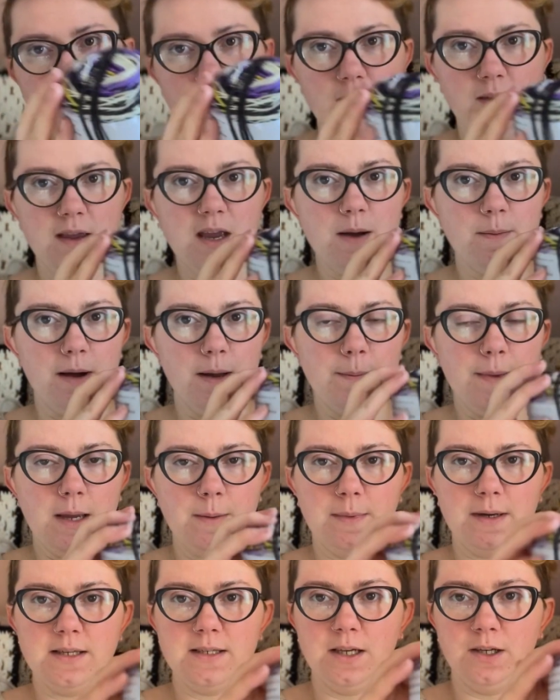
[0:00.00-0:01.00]
I think I might make
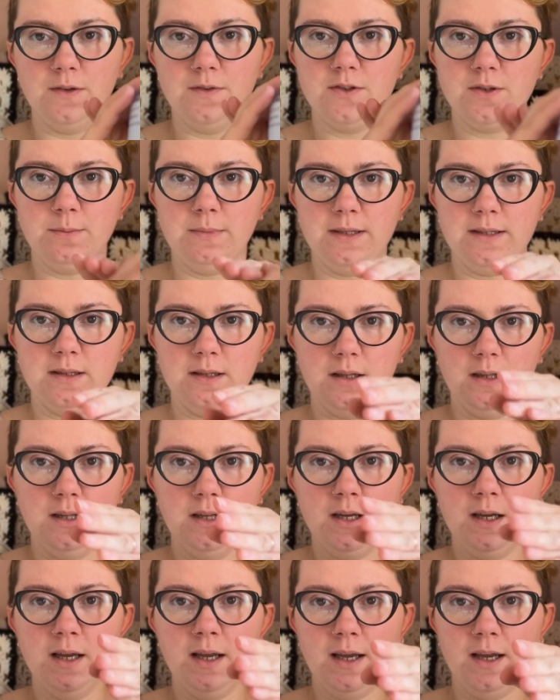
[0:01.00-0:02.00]
myself some little
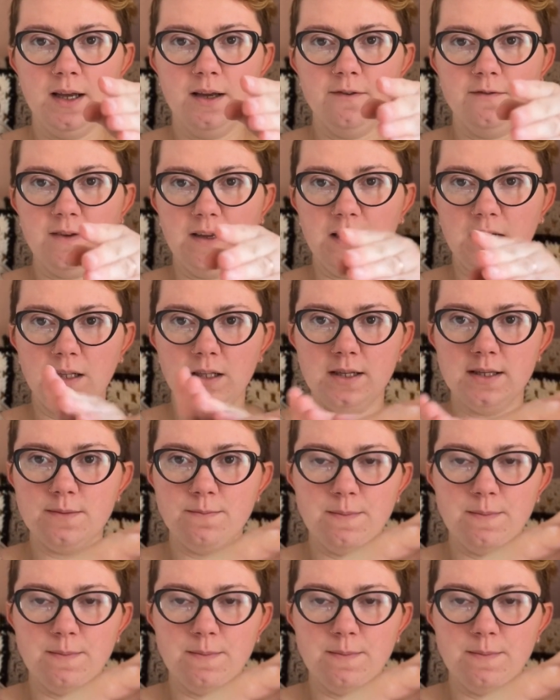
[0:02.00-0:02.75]
fingerless